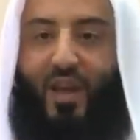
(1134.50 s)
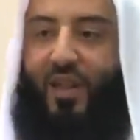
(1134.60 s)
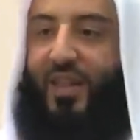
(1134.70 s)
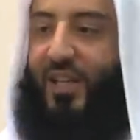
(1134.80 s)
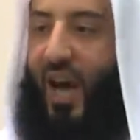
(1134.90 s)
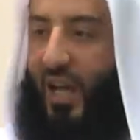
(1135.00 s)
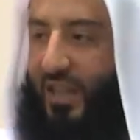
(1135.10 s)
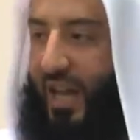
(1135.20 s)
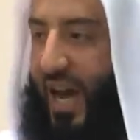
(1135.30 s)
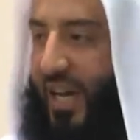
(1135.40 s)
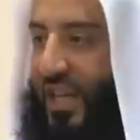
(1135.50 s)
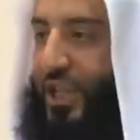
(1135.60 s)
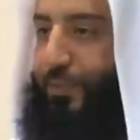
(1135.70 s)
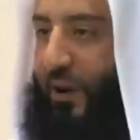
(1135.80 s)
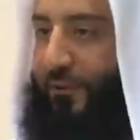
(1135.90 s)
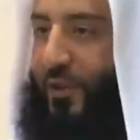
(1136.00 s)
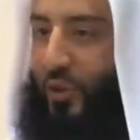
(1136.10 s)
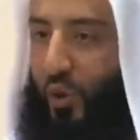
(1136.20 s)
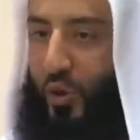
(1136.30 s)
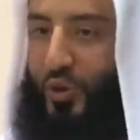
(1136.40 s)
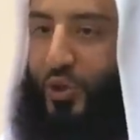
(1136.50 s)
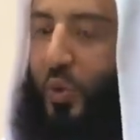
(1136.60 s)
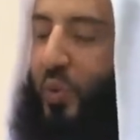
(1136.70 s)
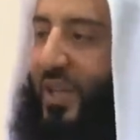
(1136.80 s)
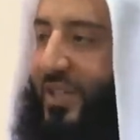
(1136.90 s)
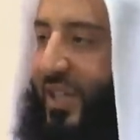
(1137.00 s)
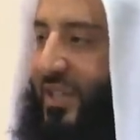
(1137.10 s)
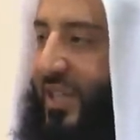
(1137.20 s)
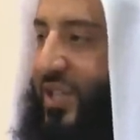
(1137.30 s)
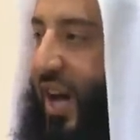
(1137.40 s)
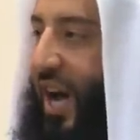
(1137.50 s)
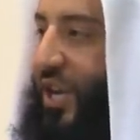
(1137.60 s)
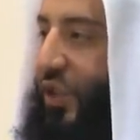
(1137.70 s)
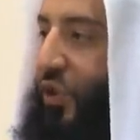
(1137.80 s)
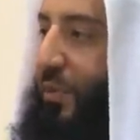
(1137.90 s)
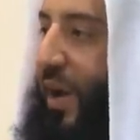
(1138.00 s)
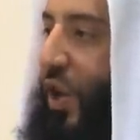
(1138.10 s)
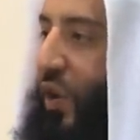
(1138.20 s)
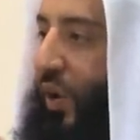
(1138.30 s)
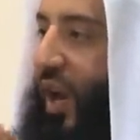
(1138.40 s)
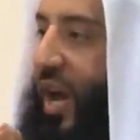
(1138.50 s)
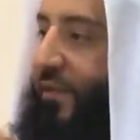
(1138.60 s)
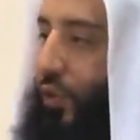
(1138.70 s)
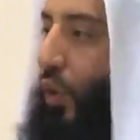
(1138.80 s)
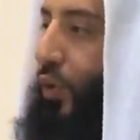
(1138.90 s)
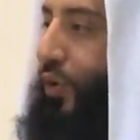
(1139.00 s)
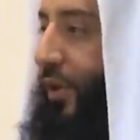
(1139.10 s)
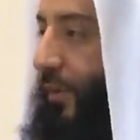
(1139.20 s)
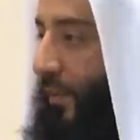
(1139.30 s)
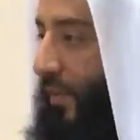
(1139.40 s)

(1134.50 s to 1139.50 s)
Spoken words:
that Allah and His Prophet taught you that are designed to make your life good.